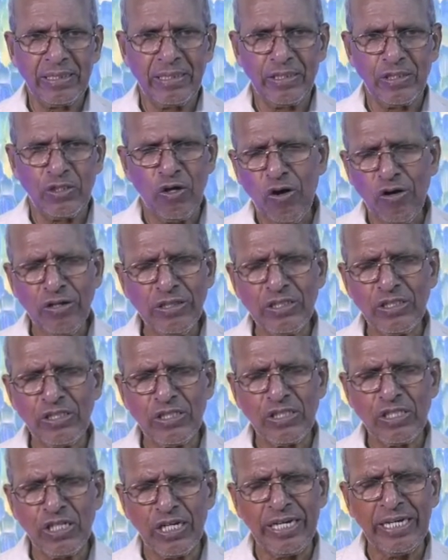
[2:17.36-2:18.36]
John
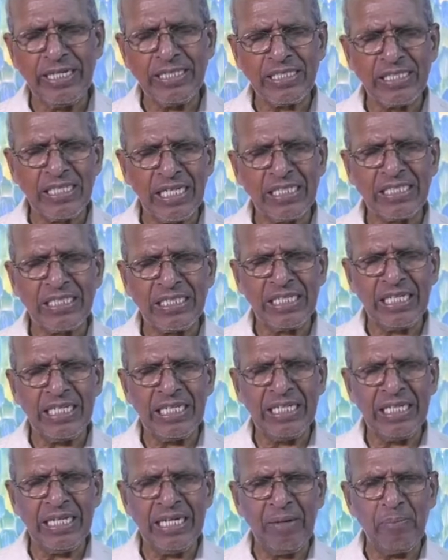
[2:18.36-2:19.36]

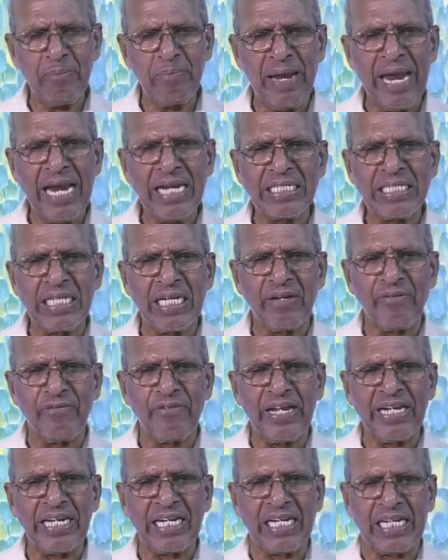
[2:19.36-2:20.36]
3:16 makes it
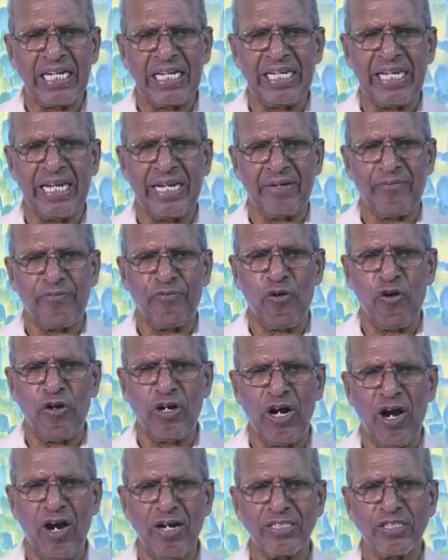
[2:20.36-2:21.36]
very clear.
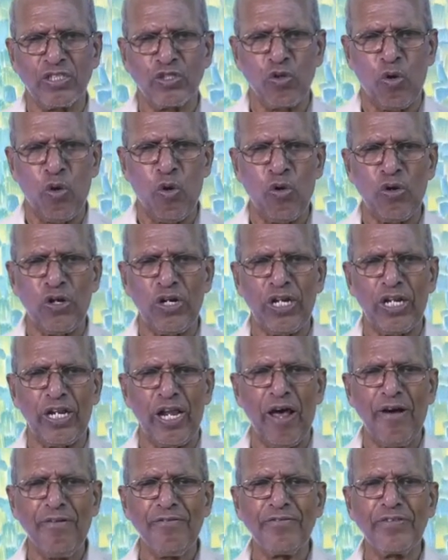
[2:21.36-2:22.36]
For God so
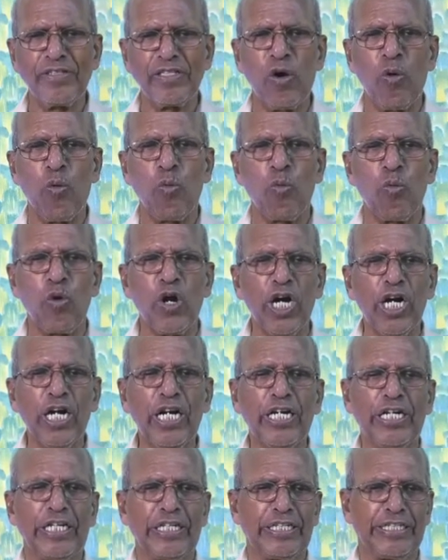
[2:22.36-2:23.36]
loved the
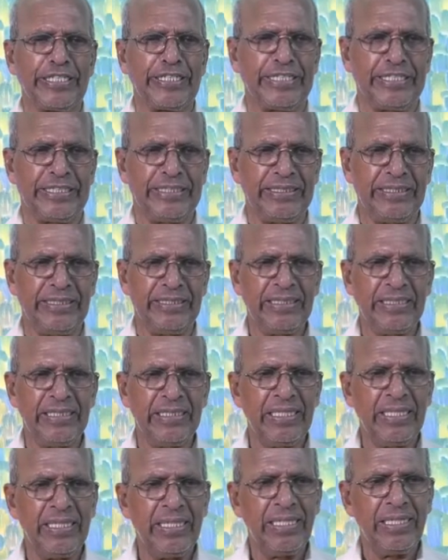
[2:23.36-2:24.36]
world.
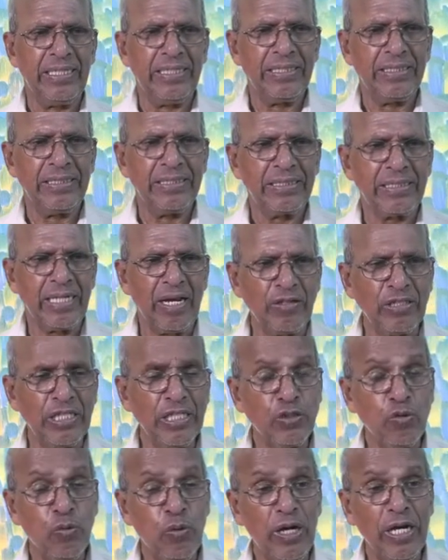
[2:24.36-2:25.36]
Now
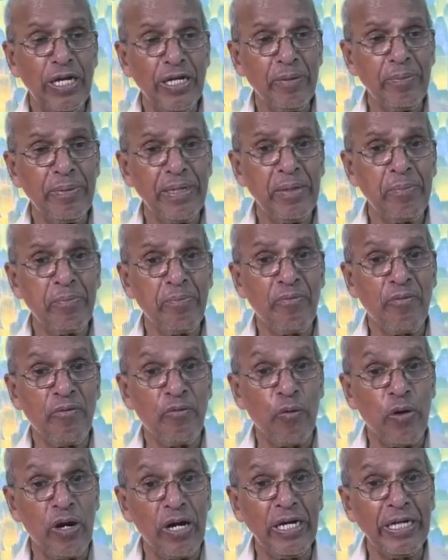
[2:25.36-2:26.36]
this world means
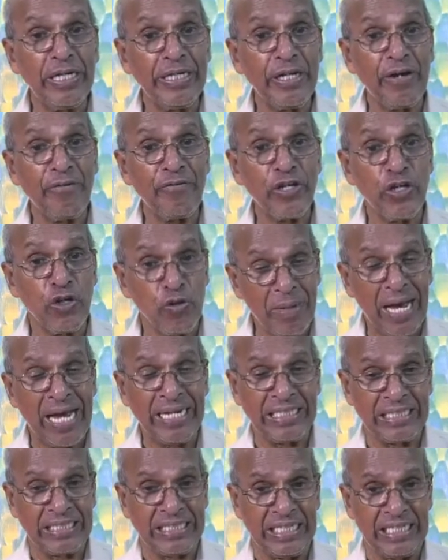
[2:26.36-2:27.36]
world of
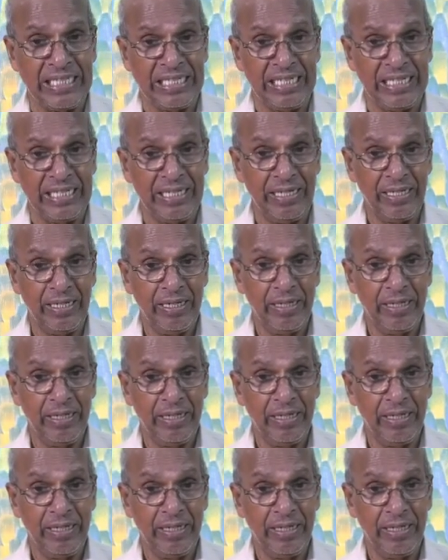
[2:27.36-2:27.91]
humanity.